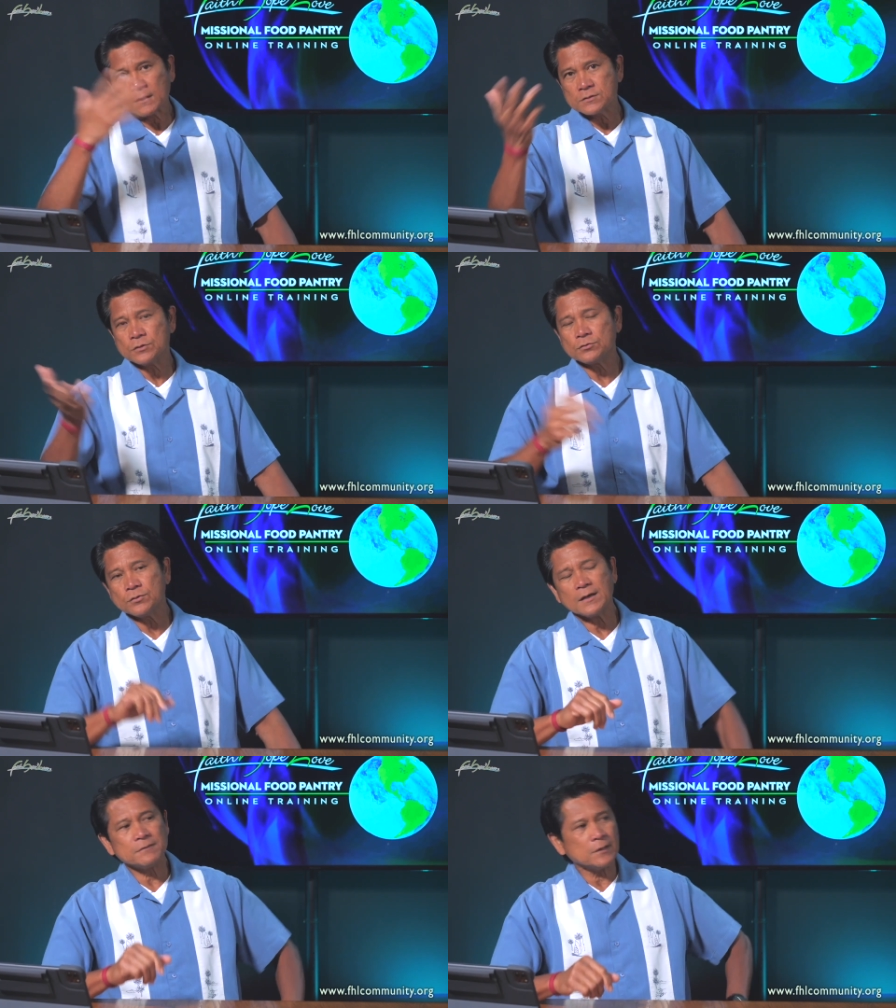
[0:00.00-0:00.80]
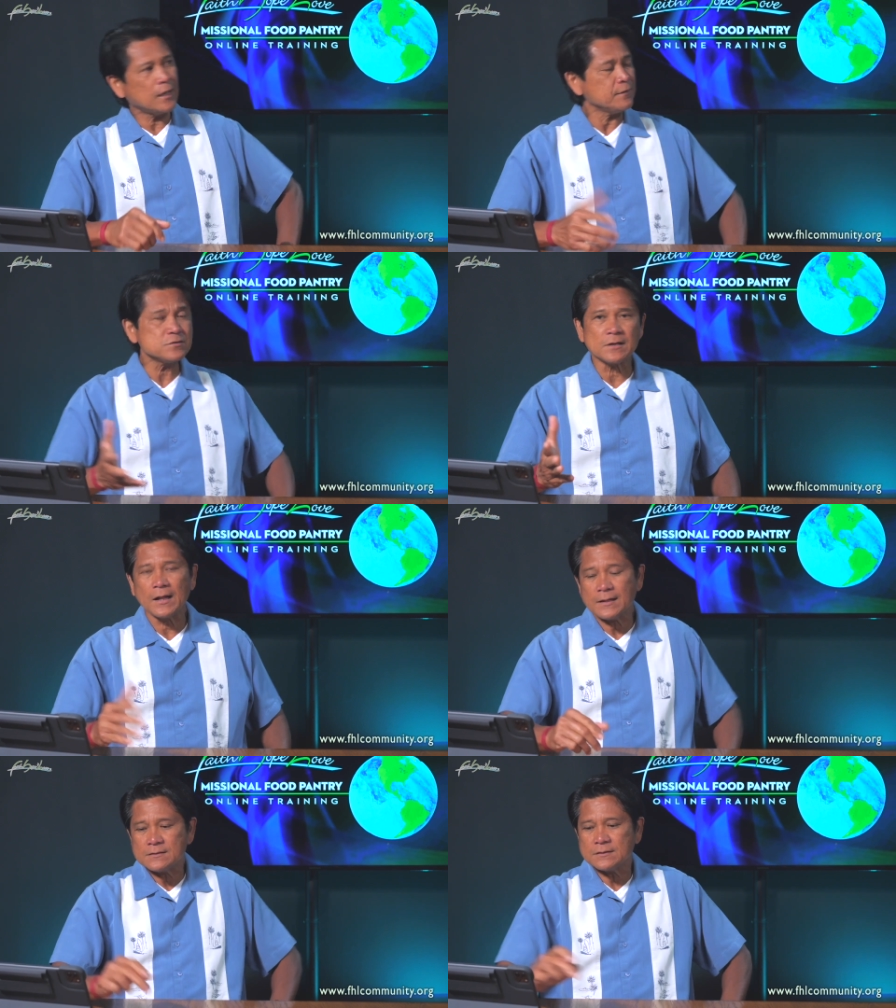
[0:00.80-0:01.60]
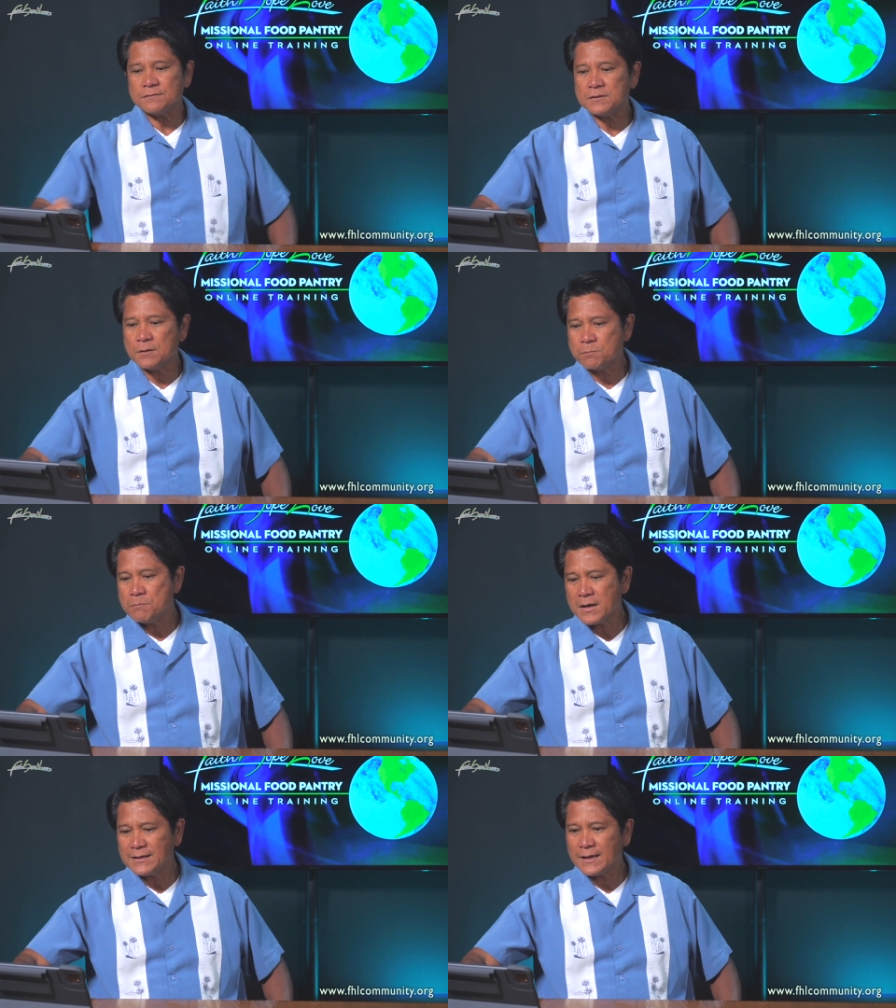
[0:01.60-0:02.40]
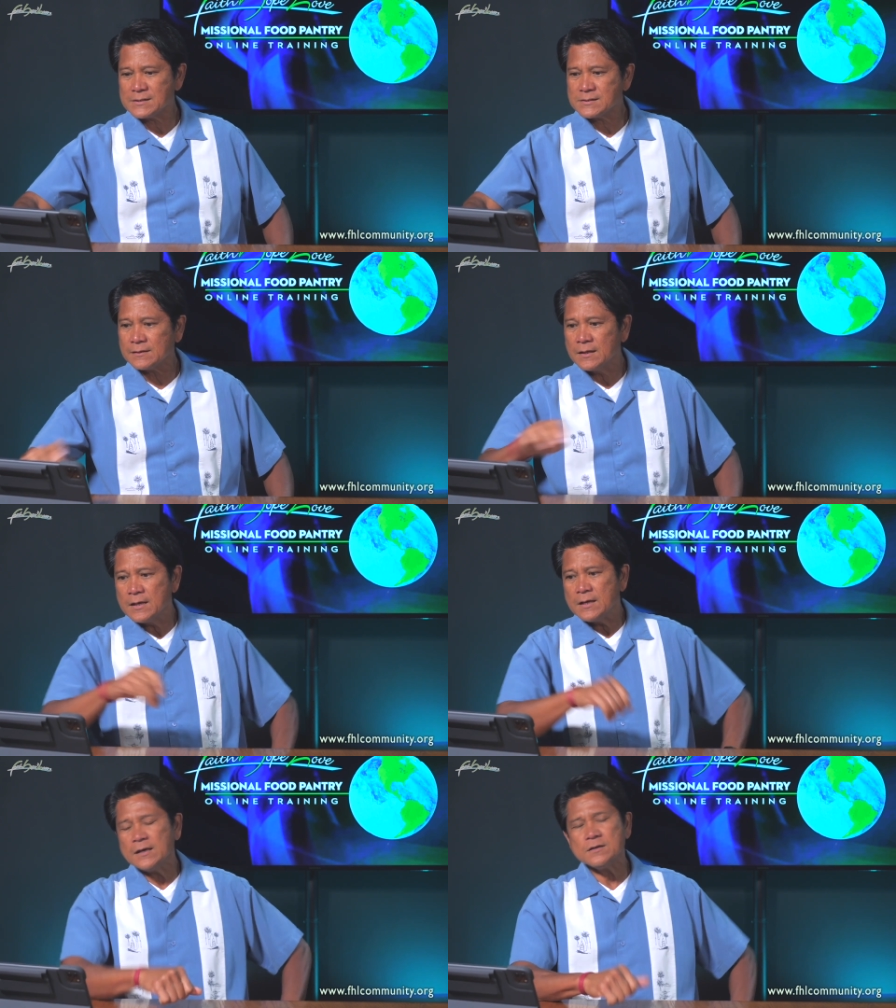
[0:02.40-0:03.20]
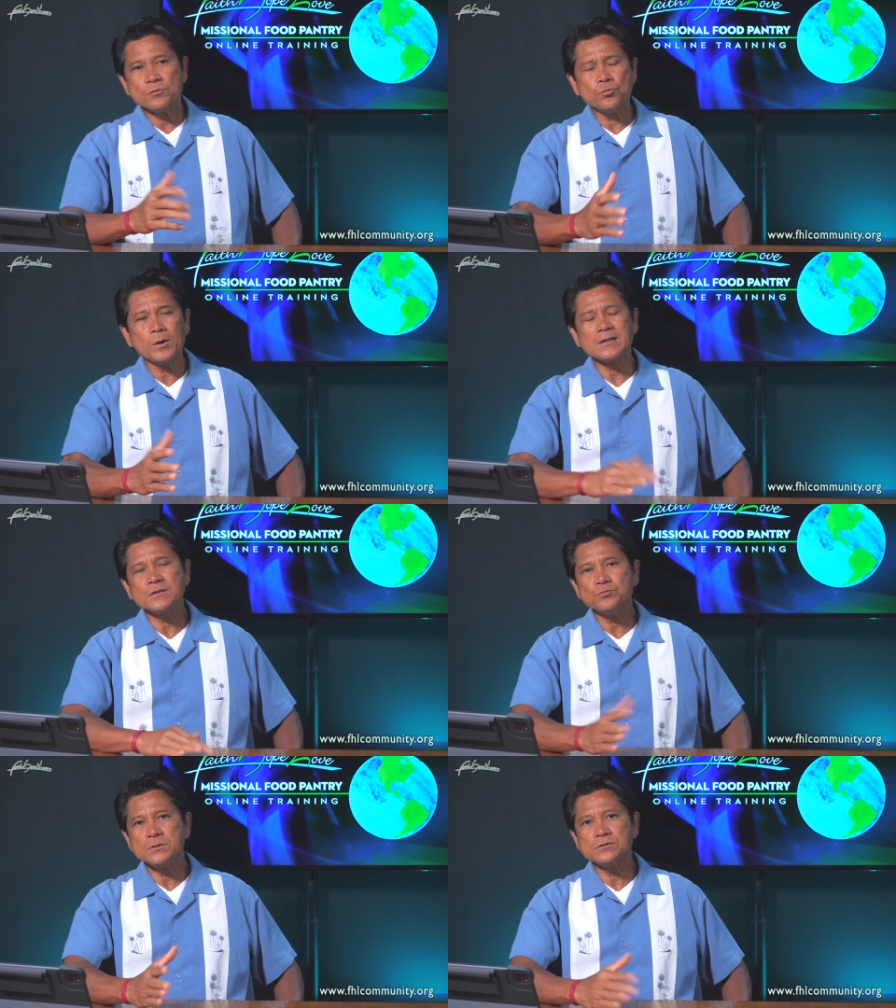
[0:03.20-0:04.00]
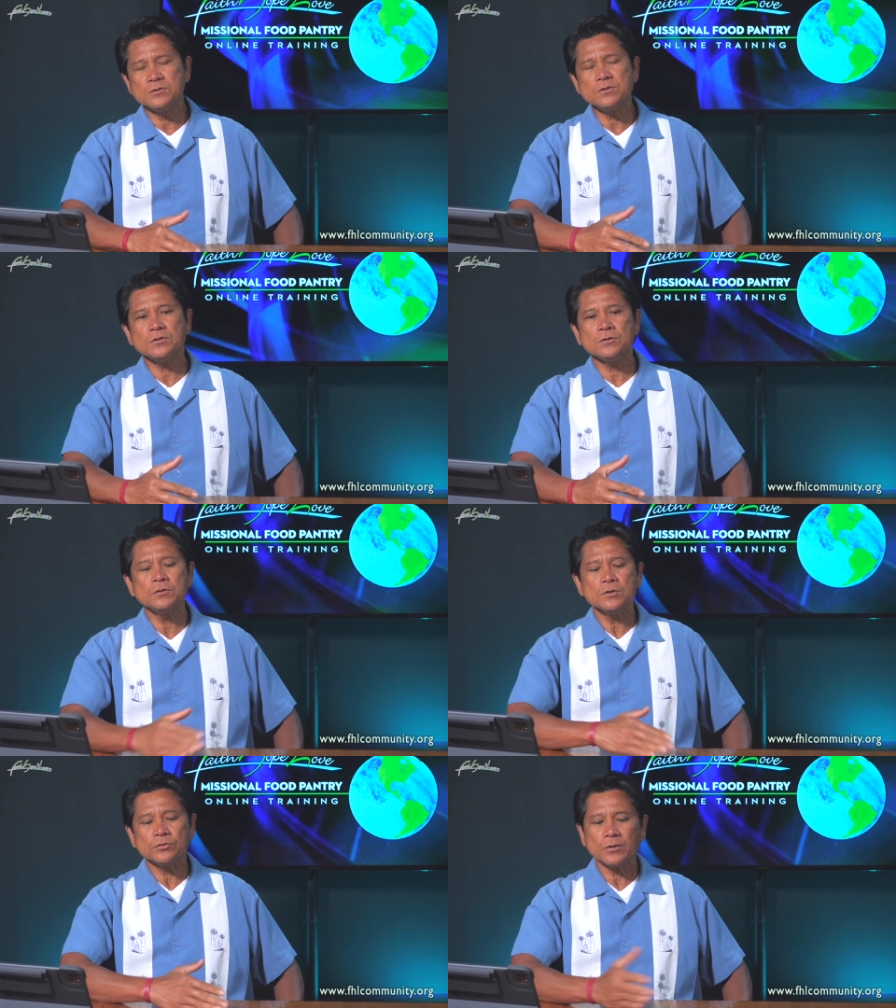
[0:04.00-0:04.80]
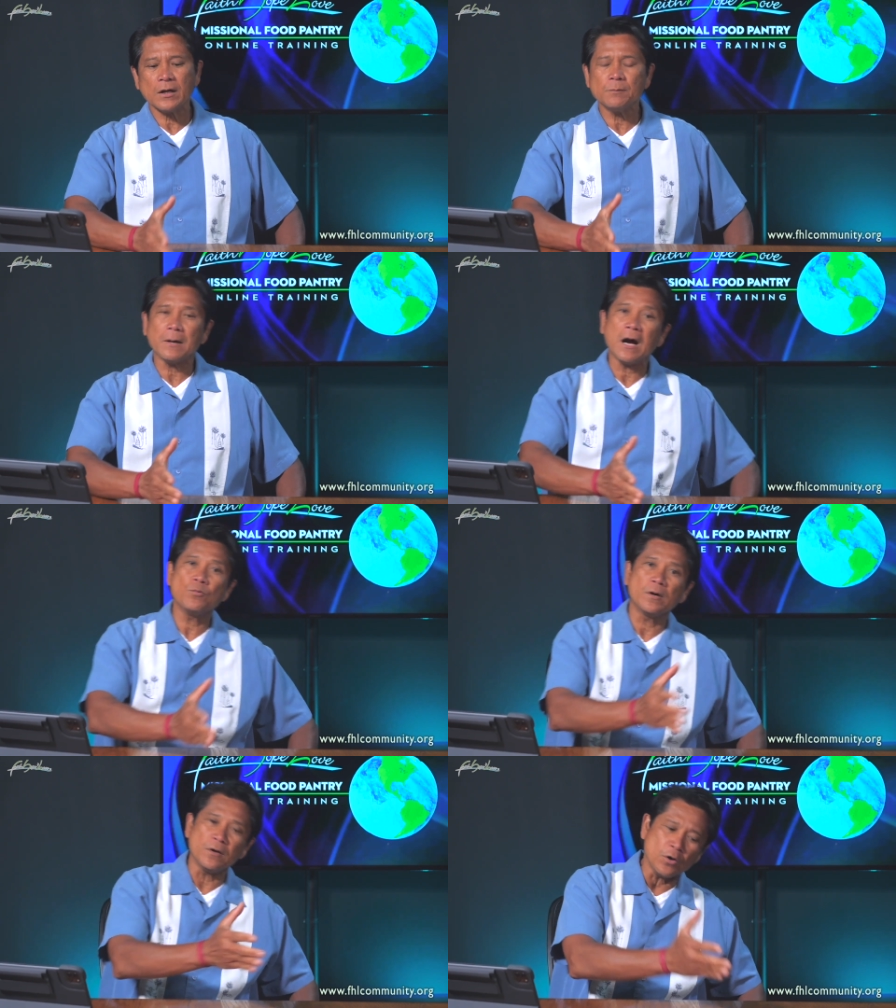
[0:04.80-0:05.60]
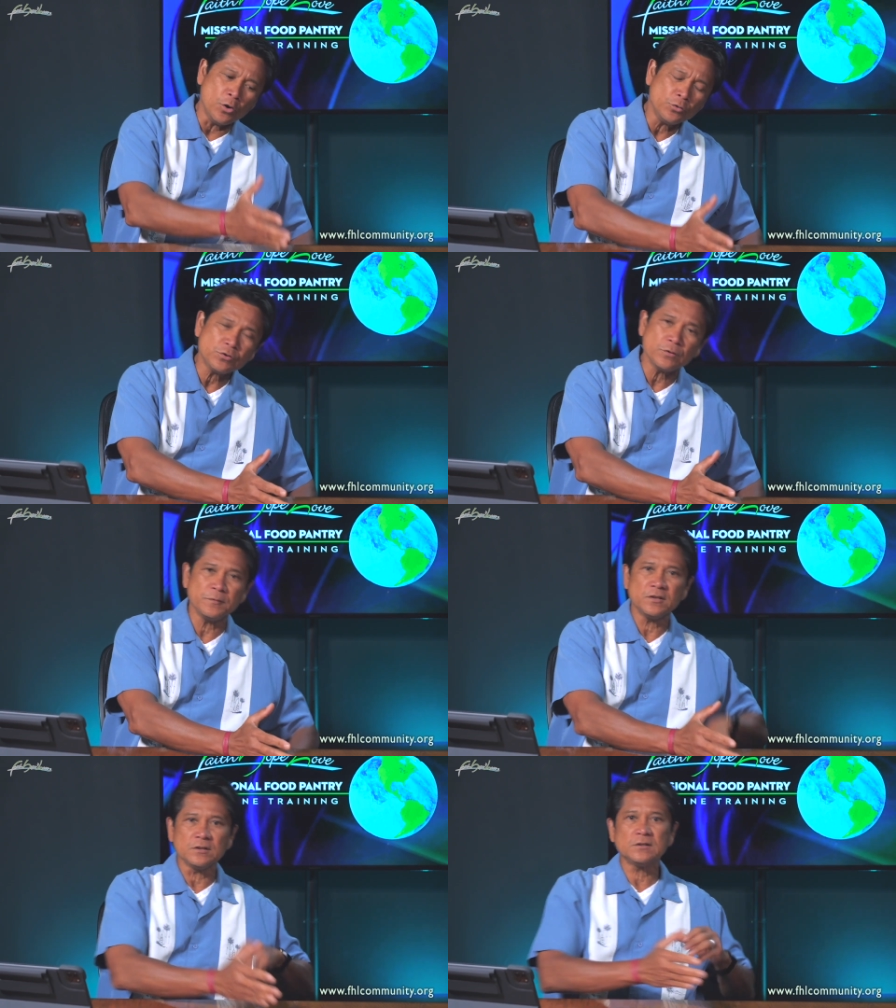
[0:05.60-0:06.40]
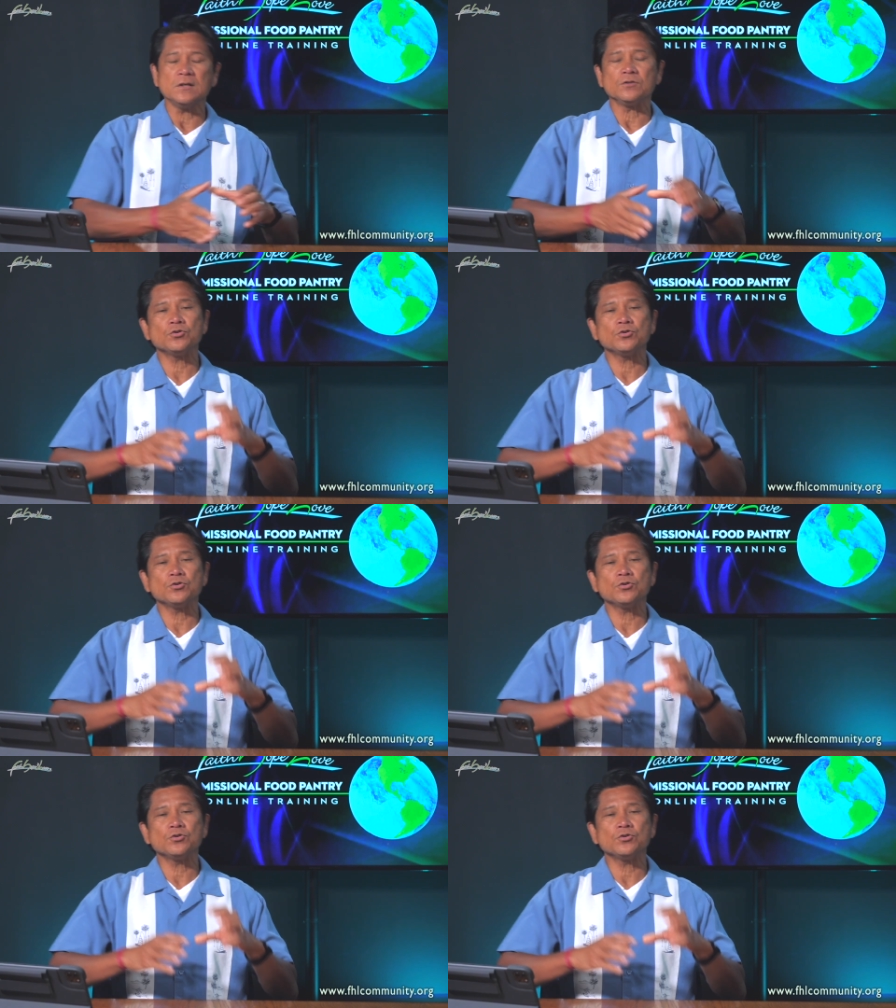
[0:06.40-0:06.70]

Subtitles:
So to have a lifestyle, I didn't have enough money. I said, hey, what can we do to help our own community?